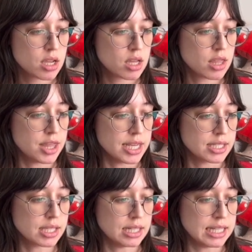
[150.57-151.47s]

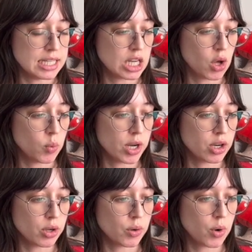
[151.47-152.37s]
this detail
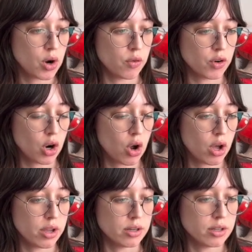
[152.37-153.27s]
window over
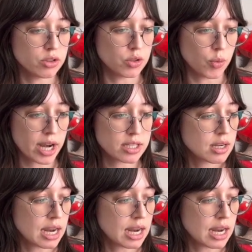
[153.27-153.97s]
on the right.